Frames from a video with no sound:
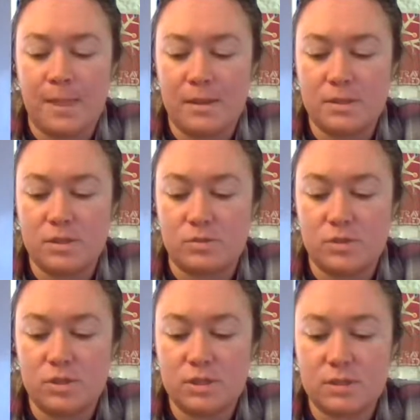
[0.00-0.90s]
So
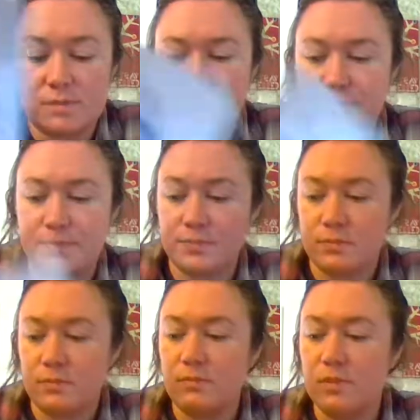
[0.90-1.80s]
just
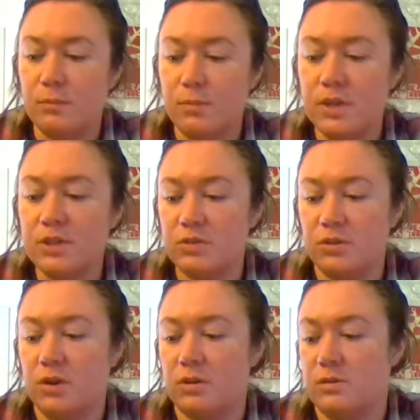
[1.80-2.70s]
be
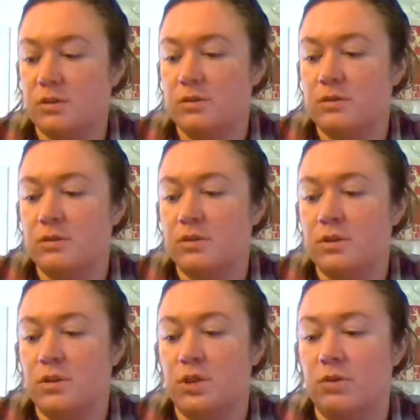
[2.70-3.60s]
strong.
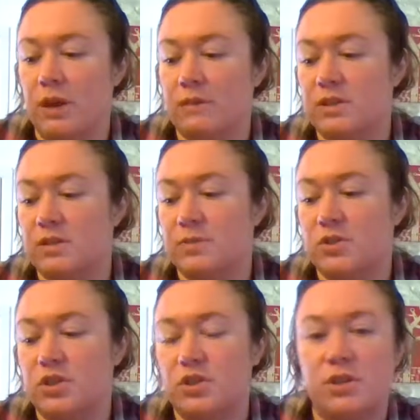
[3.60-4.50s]
You have this
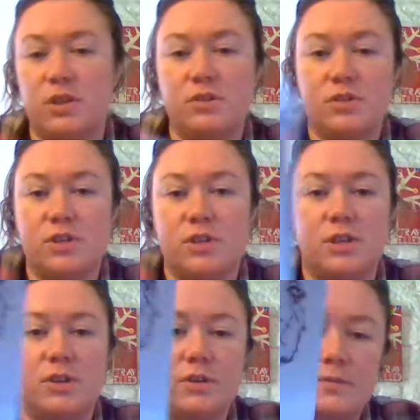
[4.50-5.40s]
magician energy
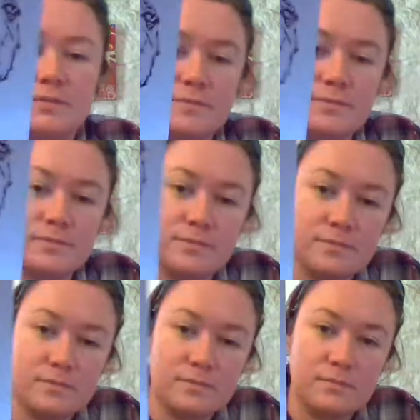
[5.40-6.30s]
here.
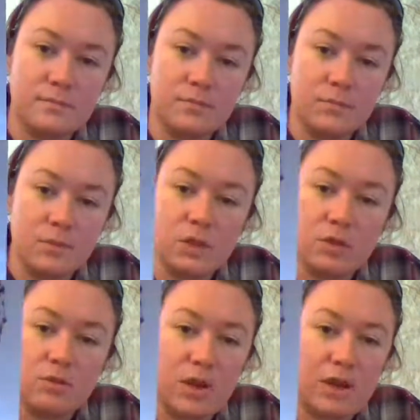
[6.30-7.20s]

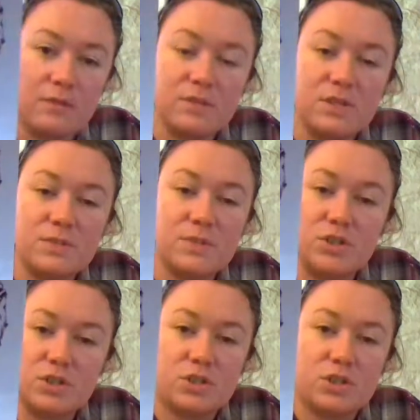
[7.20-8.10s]
You have this
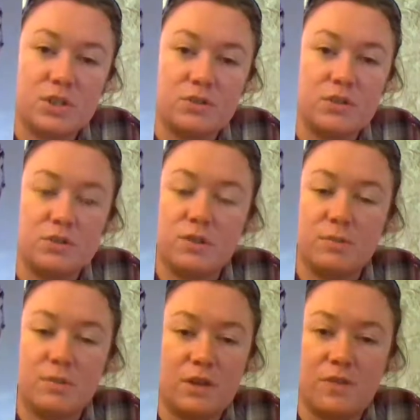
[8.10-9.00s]
magician energy. You can
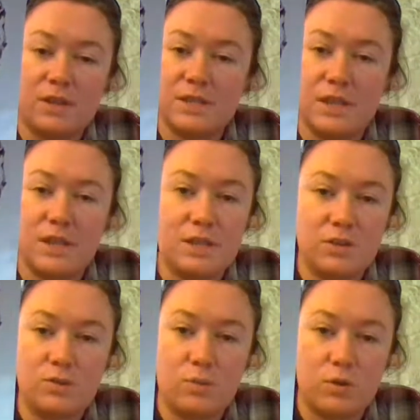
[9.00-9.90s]
manifest anything
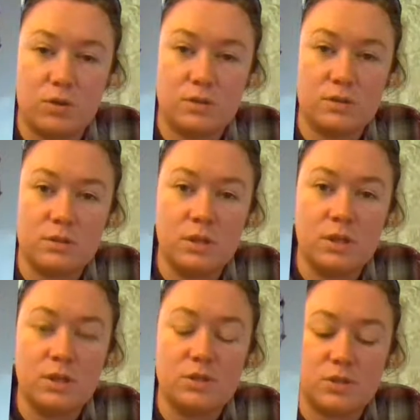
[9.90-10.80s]
you want.
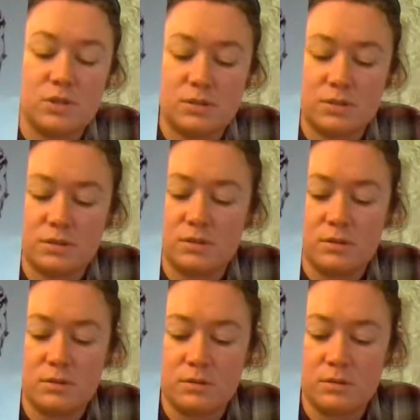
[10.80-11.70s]
Just
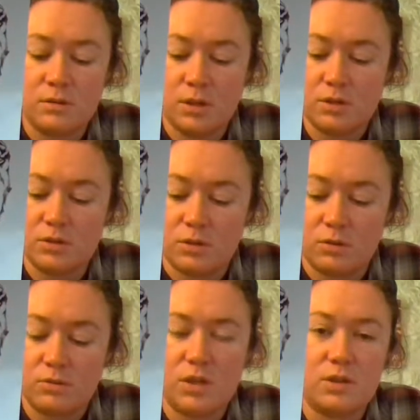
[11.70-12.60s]

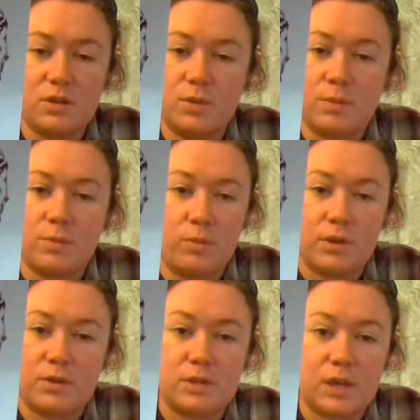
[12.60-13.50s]
don't let other people
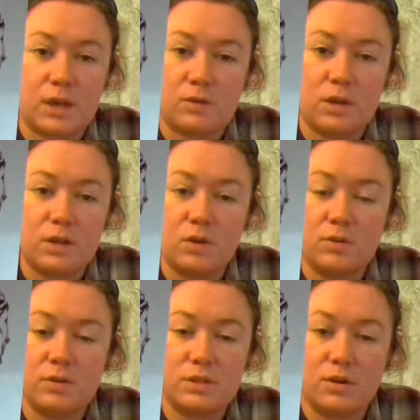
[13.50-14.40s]
bring you down. I know
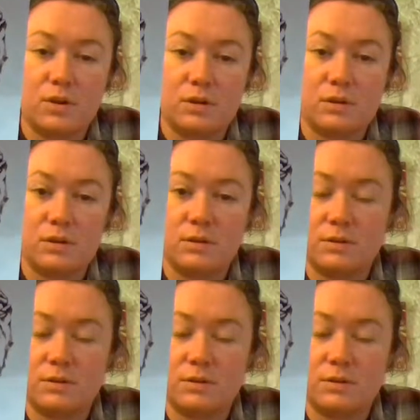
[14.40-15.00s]
it's hard.